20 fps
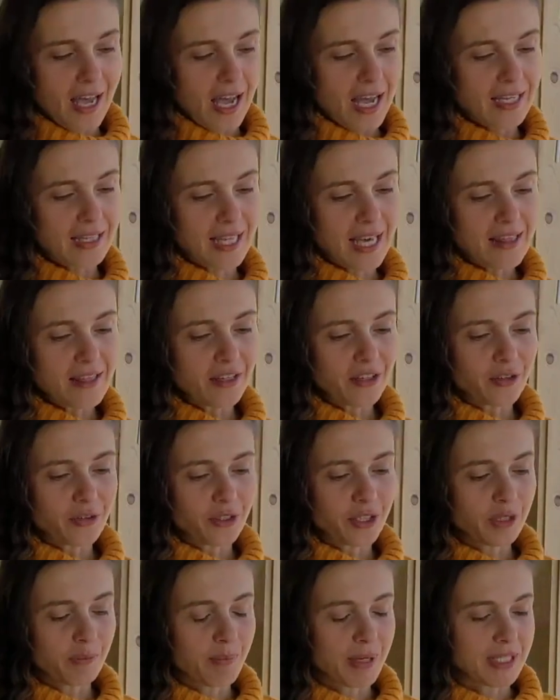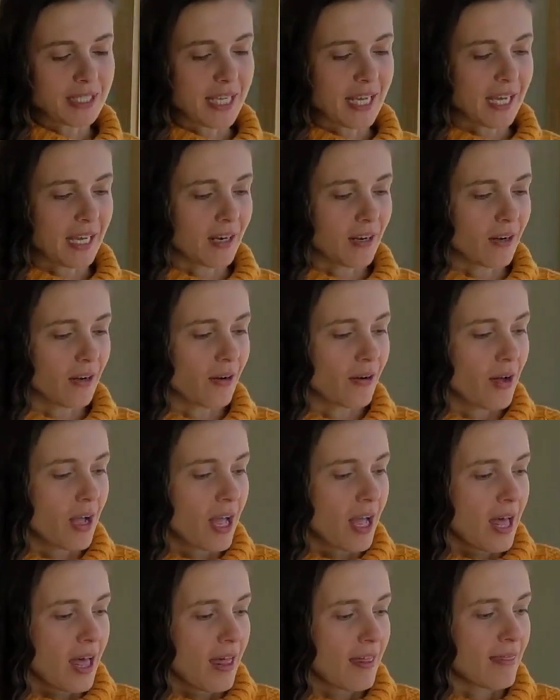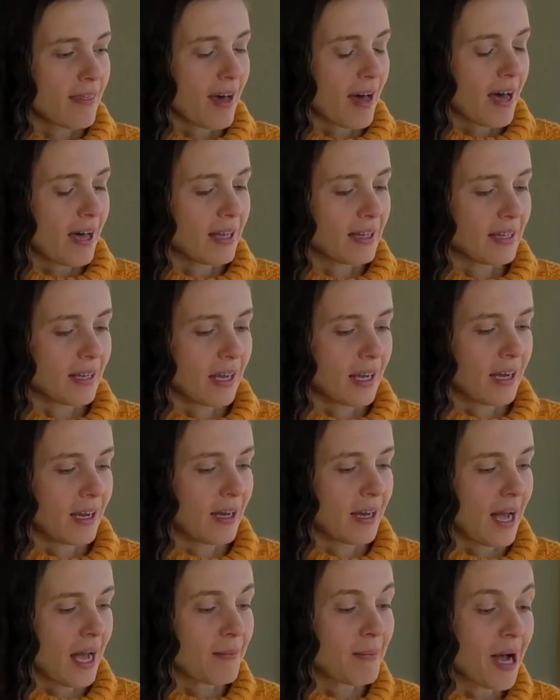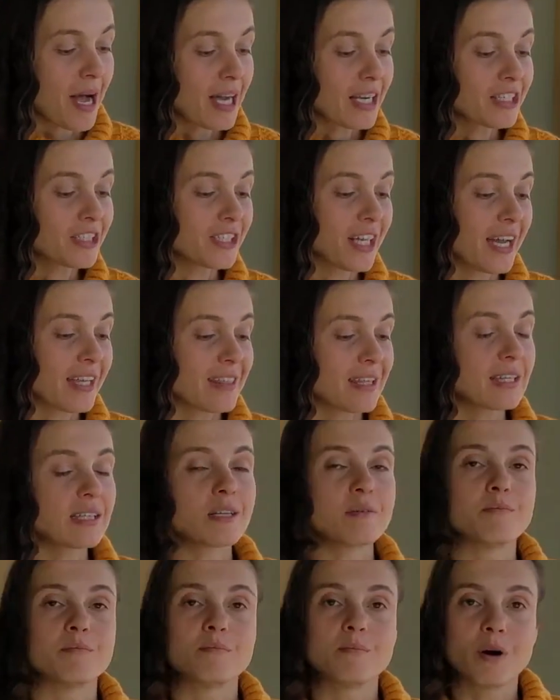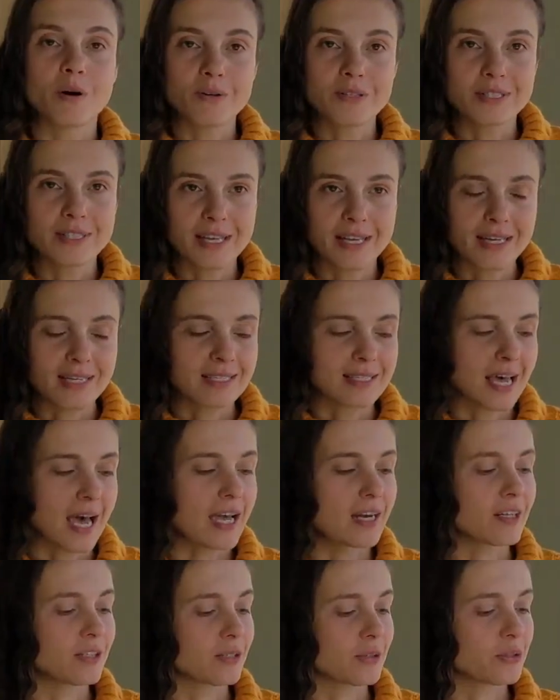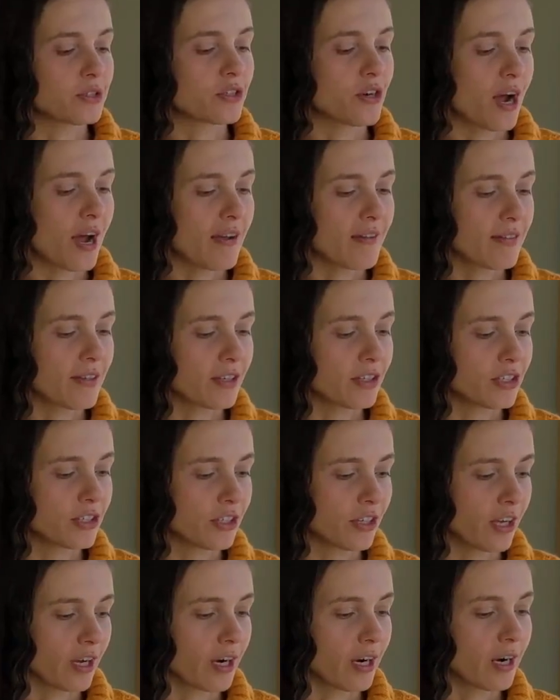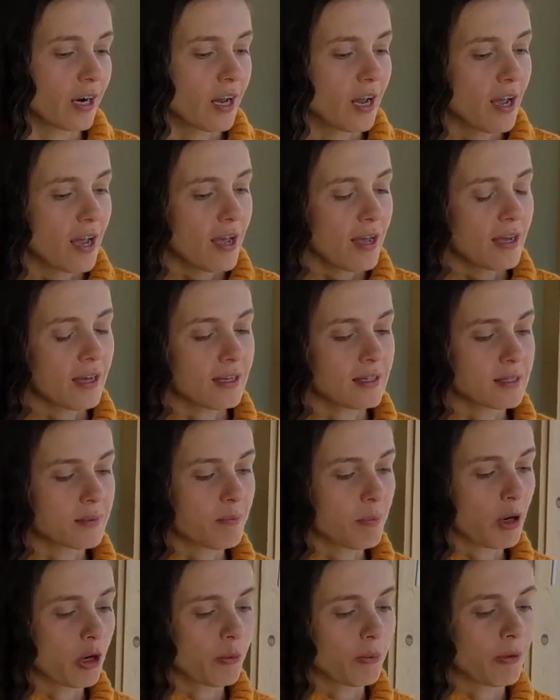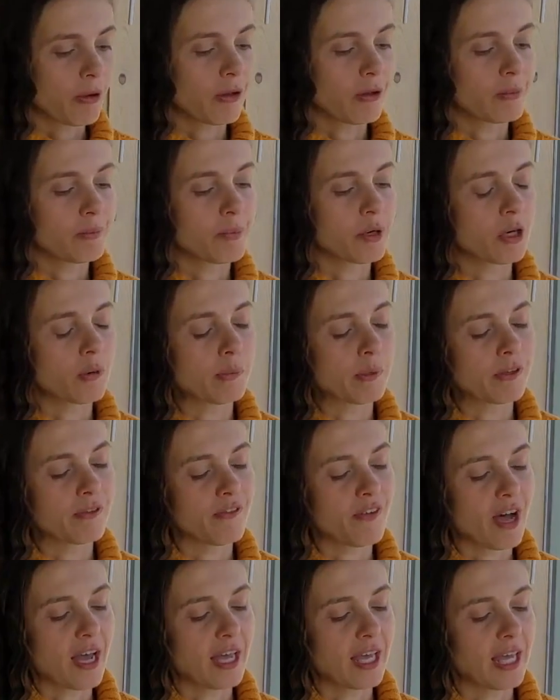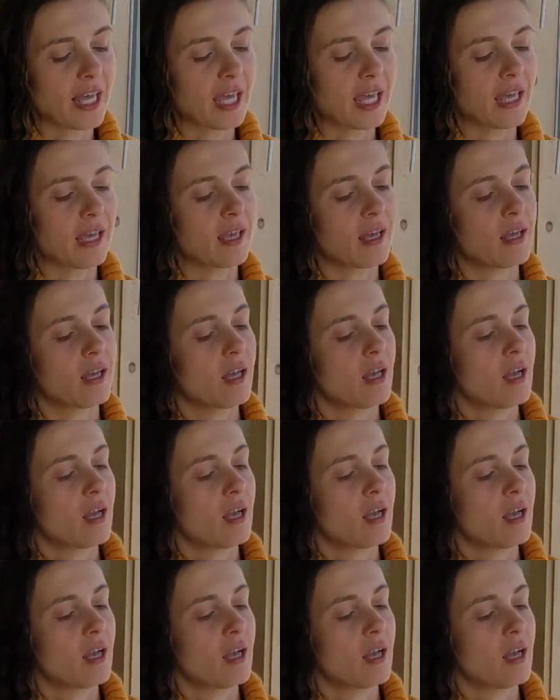Another unique potato that I think the most excited to try this year is Purple Viking.